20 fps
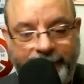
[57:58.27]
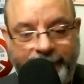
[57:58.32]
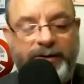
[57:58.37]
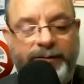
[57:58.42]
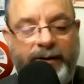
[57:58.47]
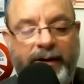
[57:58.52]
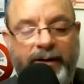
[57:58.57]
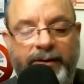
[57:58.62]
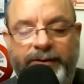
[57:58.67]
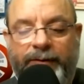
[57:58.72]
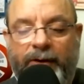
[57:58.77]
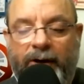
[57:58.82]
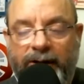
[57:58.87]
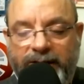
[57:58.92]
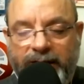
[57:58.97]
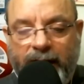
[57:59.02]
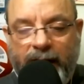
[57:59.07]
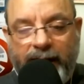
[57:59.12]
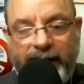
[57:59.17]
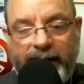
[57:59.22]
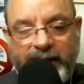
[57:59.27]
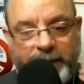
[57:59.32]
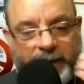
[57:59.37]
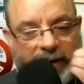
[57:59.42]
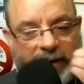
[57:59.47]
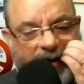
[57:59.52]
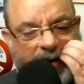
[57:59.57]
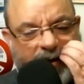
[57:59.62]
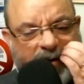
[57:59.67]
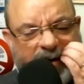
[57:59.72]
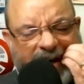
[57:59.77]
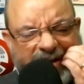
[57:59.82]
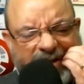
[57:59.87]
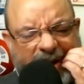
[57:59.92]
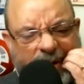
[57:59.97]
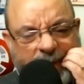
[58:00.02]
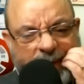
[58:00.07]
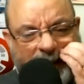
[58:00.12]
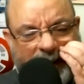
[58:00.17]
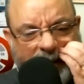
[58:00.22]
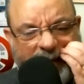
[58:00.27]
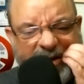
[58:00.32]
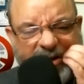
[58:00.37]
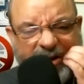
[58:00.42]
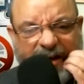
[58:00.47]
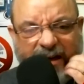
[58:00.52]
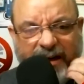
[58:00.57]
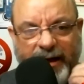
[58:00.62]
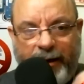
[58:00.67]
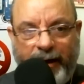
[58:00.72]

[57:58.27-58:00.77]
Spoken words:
as far as cosplay, I know I saw people mentioning,